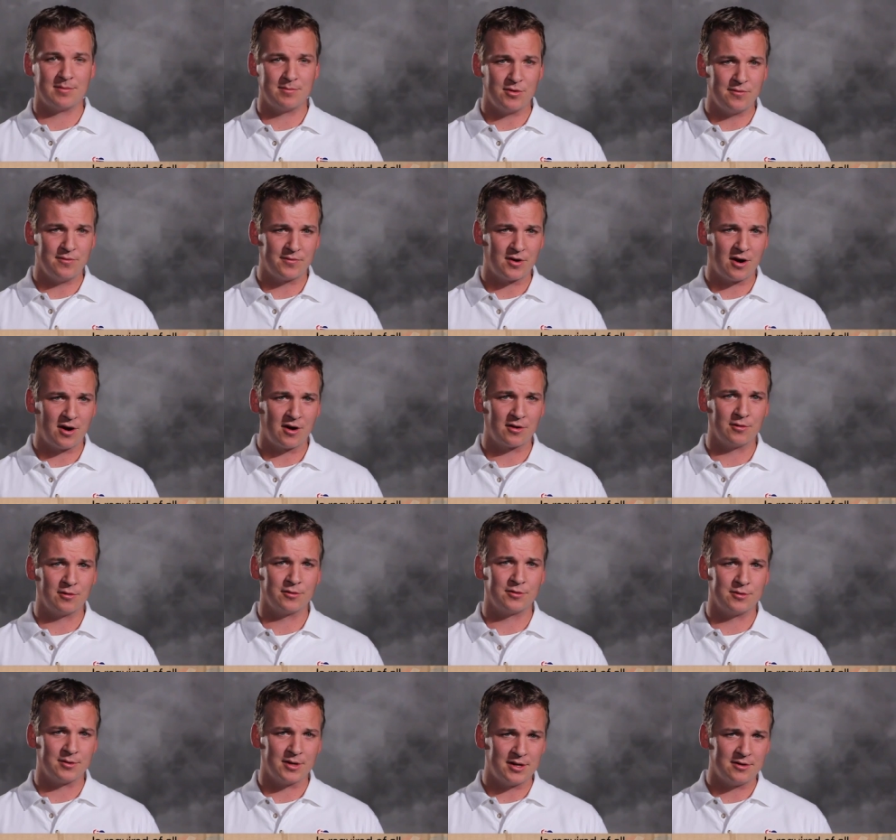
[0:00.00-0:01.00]
that move cargo
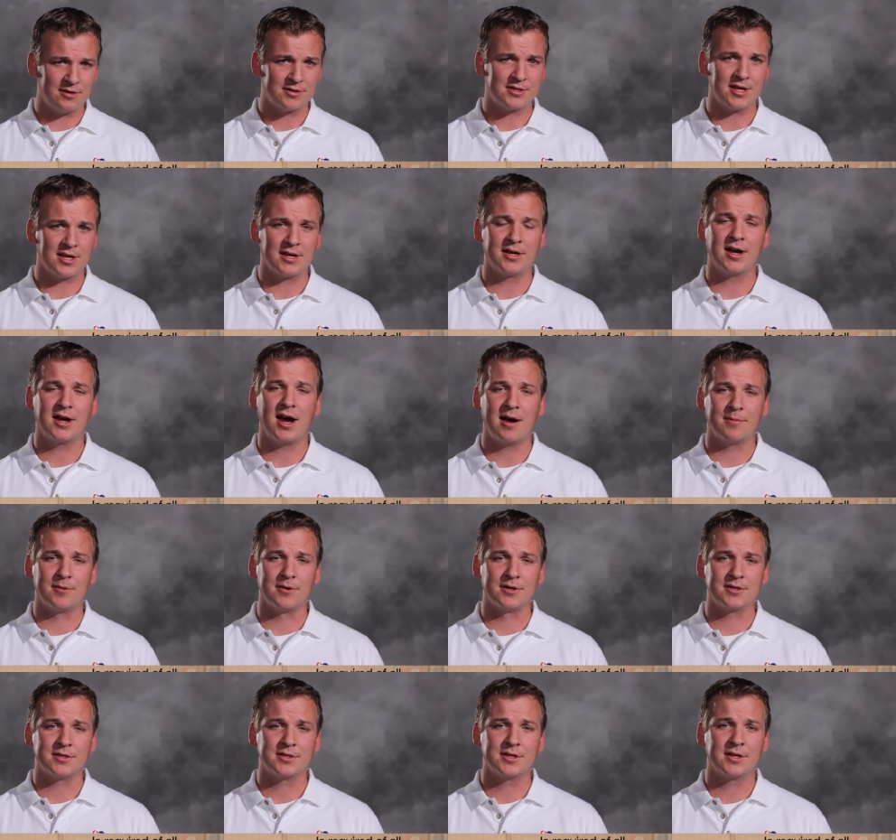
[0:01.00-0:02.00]
through interstate
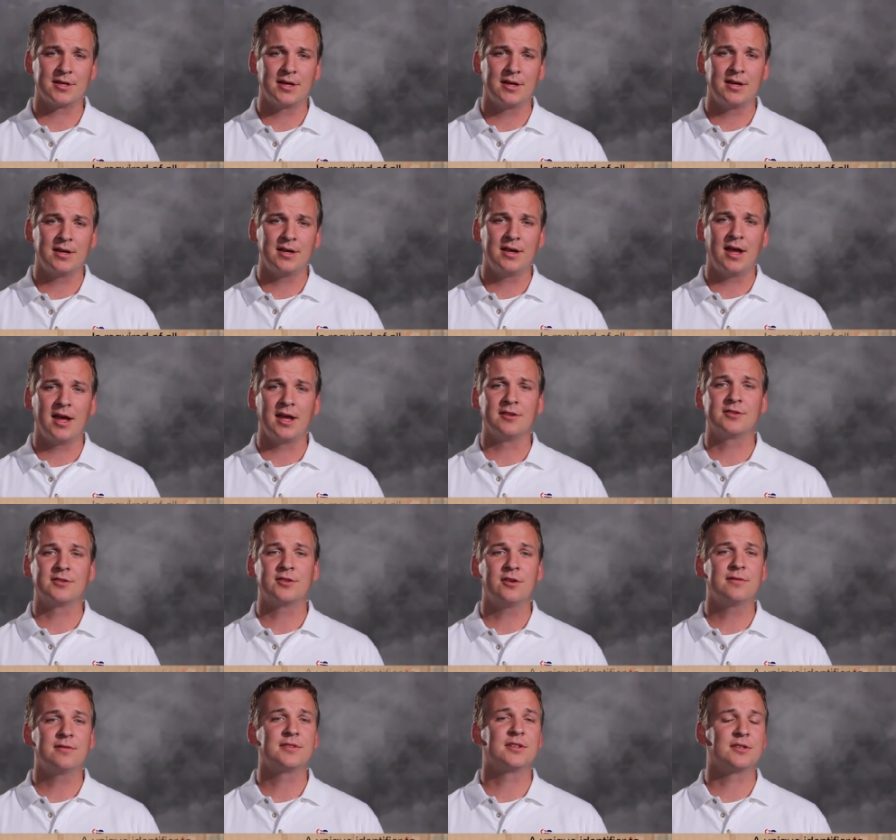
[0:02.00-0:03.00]
commerce and
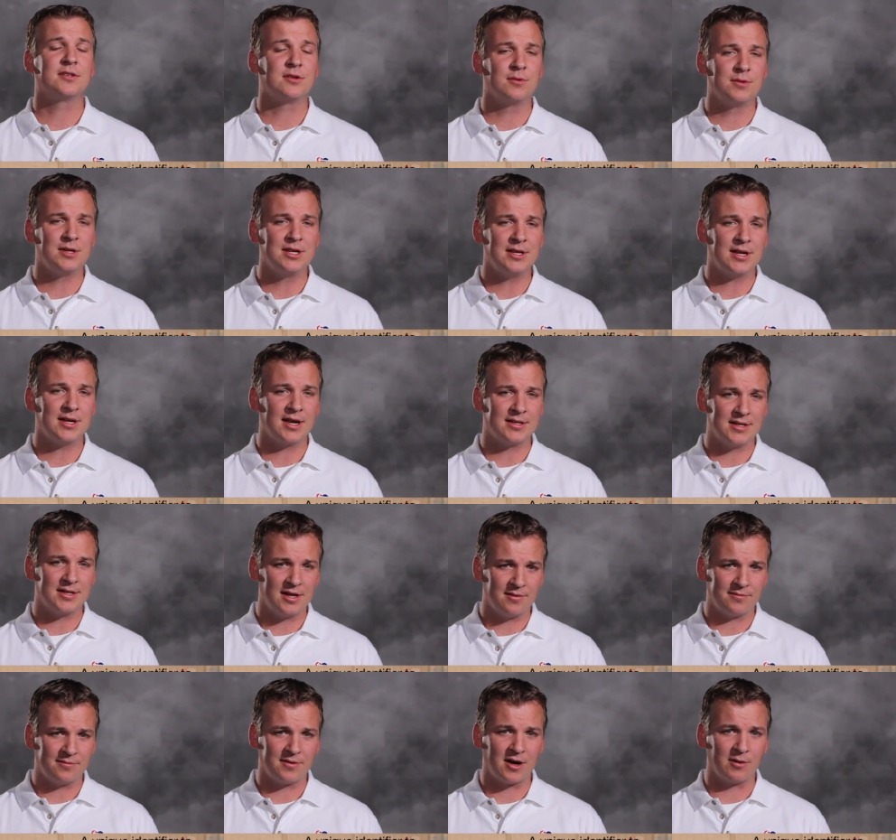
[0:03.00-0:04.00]
serves as a unique
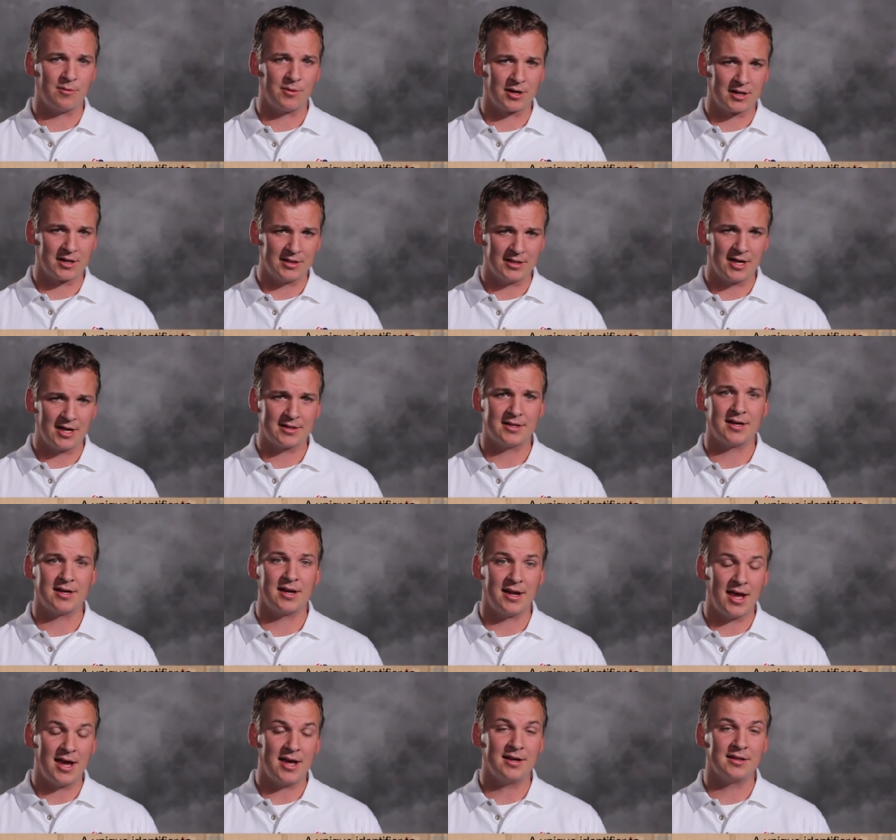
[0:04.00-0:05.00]
identifier when collecting
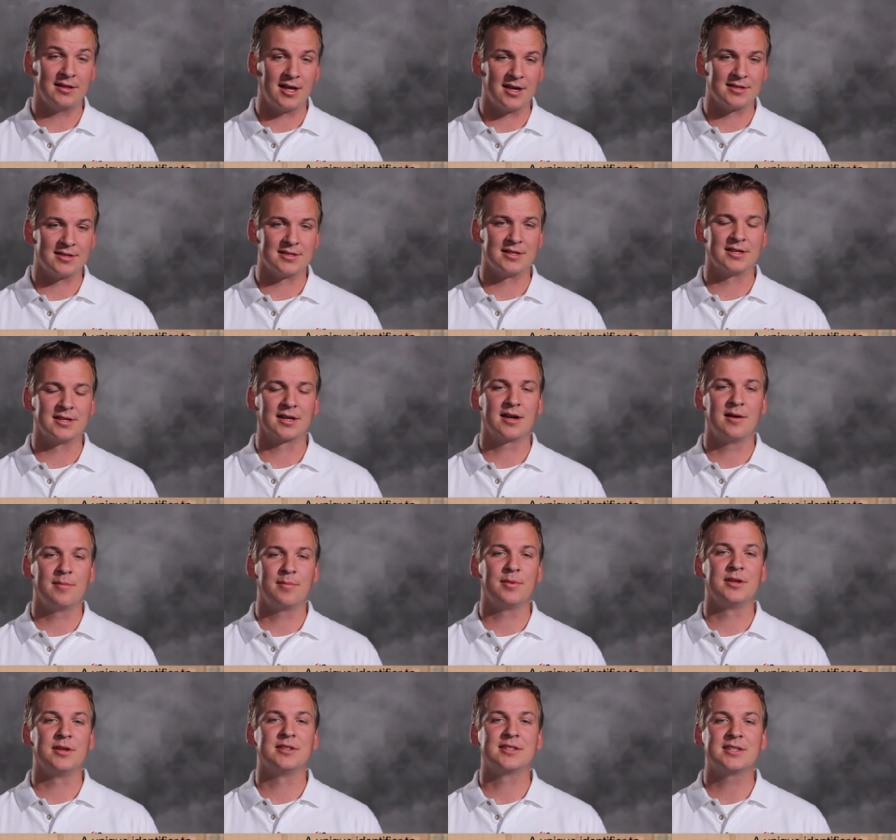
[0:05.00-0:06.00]
and analyzing the
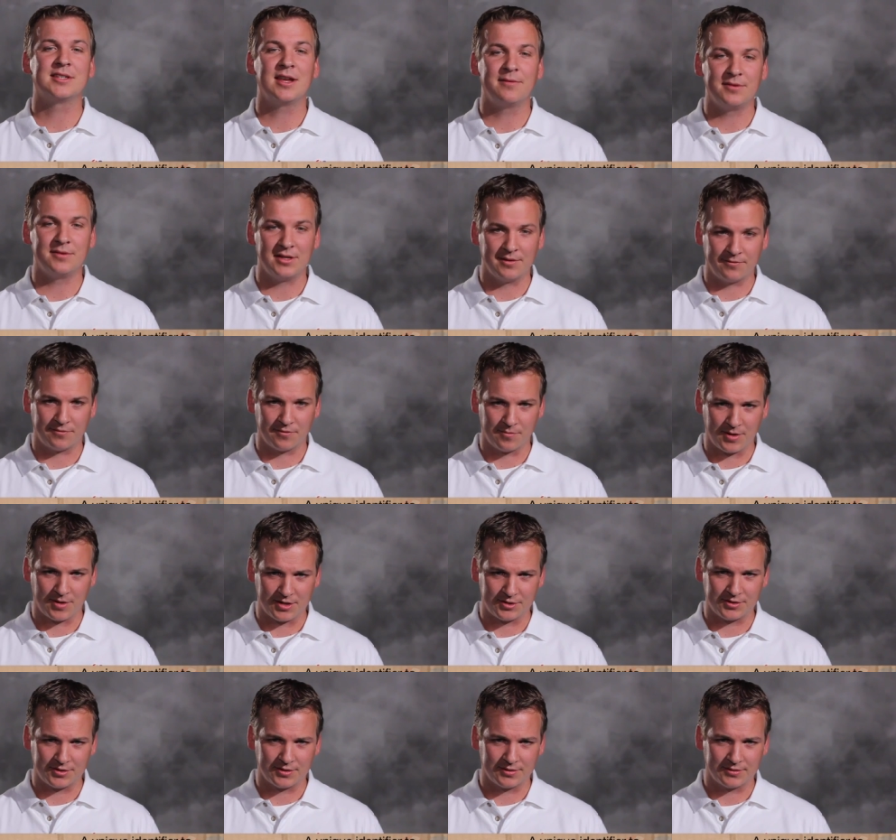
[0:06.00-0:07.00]
company's safety
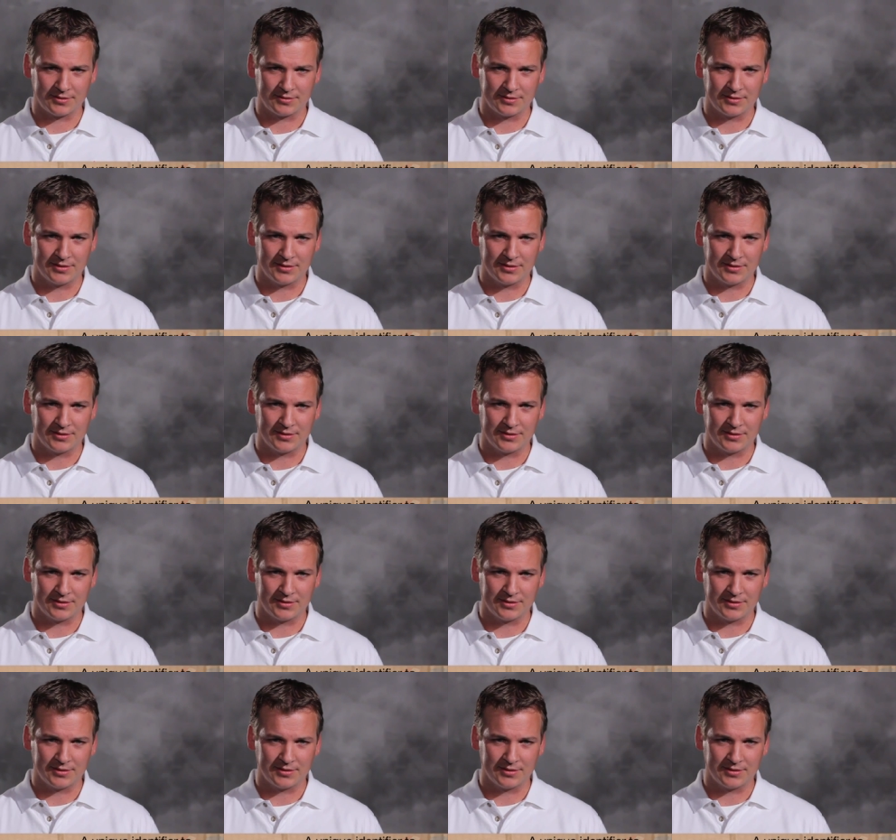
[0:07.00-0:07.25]
information.